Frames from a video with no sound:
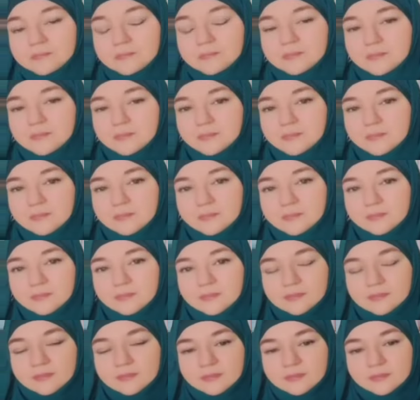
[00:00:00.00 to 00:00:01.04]

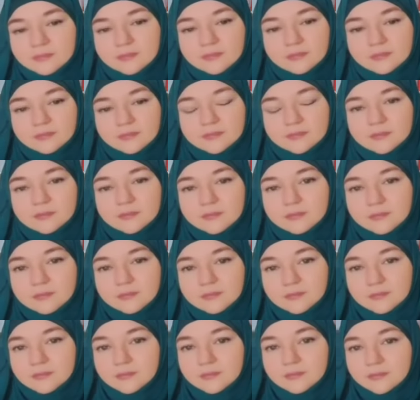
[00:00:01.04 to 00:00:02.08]

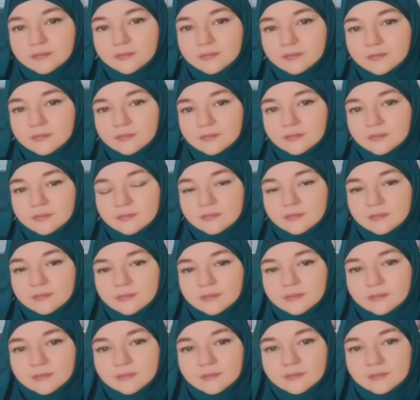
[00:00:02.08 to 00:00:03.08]
The person shown says nothing.